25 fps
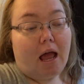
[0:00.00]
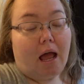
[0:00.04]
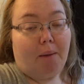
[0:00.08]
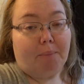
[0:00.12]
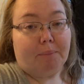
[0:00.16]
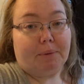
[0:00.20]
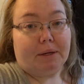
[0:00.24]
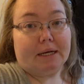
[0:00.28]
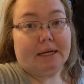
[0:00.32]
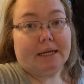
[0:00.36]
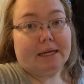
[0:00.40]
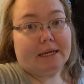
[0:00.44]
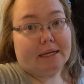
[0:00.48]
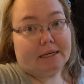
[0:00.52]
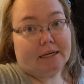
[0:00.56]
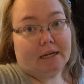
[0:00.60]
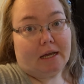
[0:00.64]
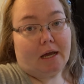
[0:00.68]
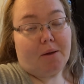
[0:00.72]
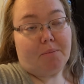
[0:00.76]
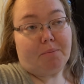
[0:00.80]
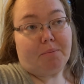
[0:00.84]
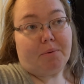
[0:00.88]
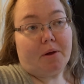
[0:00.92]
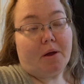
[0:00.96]
I'm gonna end
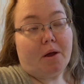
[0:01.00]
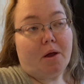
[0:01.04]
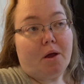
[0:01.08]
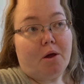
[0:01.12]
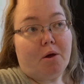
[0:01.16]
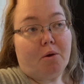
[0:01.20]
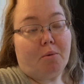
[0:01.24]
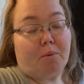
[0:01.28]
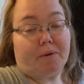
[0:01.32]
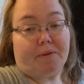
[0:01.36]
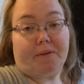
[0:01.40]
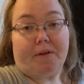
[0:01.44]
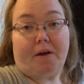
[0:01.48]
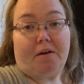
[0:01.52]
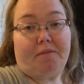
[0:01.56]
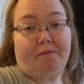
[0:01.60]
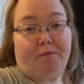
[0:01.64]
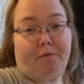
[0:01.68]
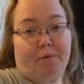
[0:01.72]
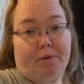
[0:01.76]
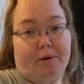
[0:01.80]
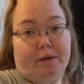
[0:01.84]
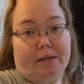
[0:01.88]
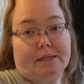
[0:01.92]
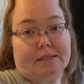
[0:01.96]
up with the
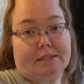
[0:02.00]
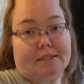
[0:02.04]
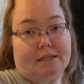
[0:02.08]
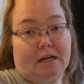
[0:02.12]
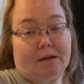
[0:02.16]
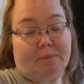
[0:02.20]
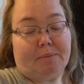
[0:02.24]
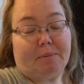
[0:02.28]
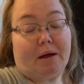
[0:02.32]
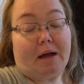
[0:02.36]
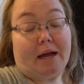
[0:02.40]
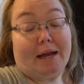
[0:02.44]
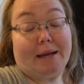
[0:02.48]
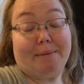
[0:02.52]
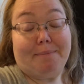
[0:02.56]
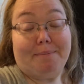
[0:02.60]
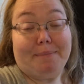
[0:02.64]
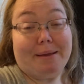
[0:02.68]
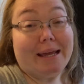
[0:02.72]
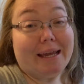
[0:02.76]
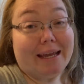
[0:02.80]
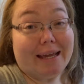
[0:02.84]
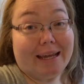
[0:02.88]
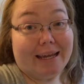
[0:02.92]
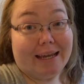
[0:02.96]
Envoy stuck behind
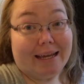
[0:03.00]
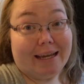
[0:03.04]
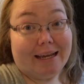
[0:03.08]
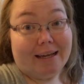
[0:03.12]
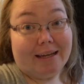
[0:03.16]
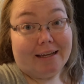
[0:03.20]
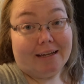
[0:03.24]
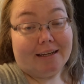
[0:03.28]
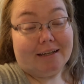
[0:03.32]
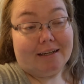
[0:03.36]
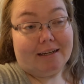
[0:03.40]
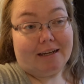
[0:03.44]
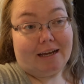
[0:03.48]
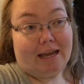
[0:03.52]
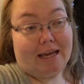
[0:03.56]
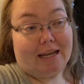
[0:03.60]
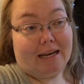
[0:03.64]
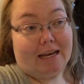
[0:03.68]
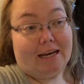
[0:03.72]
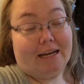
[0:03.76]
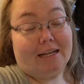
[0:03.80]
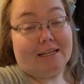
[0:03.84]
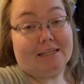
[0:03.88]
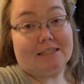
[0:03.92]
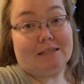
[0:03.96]
me and
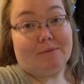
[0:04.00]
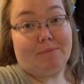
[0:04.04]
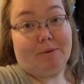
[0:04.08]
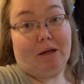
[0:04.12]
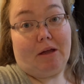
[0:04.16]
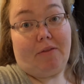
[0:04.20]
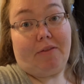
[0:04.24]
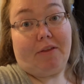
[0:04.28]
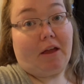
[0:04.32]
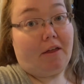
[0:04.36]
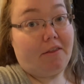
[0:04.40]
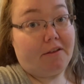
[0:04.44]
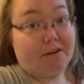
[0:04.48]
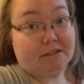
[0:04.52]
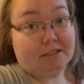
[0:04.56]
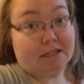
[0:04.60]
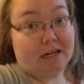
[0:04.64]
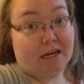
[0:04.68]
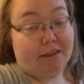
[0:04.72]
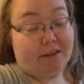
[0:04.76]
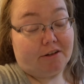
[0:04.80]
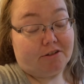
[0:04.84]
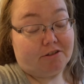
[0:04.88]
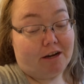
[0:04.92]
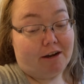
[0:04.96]
it needs to be on the other
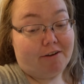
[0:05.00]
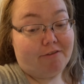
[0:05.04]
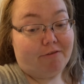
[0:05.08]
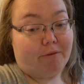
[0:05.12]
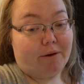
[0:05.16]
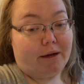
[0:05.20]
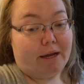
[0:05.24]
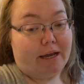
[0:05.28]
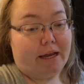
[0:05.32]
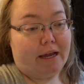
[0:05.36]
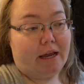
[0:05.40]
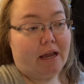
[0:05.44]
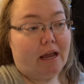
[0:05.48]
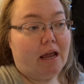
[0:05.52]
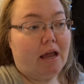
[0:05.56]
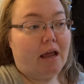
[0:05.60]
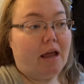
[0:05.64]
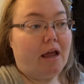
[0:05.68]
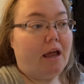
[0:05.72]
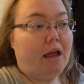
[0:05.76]
side of the driveway.